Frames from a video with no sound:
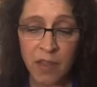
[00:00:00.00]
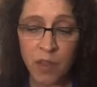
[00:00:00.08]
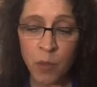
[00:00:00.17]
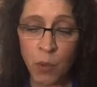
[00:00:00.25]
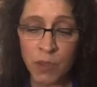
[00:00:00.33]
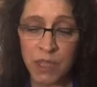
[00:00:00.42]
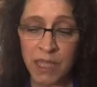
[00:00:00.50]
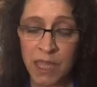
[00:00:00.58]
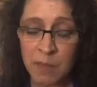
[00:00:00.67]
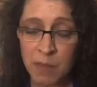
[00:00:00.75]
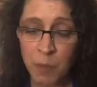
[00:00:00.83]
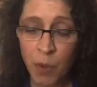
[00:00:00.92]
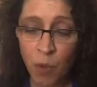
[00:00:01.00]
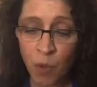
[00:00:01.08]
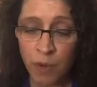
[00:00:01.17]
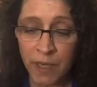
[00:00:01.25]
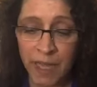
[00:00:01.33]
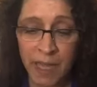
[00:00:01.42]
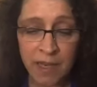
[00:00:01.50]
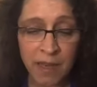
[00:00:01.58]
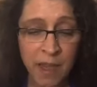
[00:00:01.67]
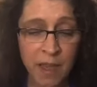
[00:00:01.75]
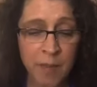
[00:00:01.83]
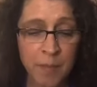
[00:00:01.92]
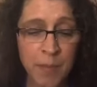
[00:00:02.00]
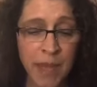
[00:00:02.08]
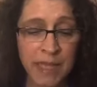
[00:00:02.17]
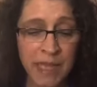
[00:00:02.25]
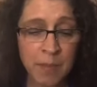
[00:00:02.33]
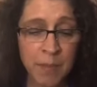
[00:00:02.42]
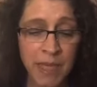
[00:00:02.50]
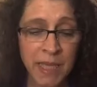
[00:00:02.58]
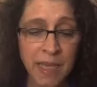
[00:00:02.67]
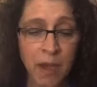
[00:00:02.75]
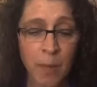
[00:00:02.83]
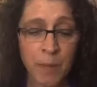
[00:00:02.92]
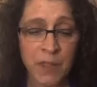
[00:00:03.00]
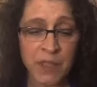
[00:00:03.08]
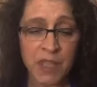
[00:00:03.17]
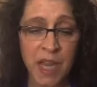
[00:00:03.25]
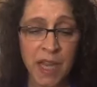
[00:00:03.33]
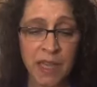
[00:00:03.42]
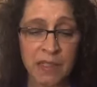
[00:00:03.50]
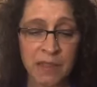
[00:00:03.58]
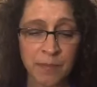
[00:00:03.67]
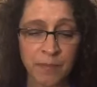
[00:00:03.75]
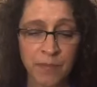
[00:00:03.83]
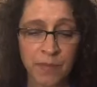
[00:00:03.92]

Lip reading: the water keeps pouring in, backing Mickey up the stairs.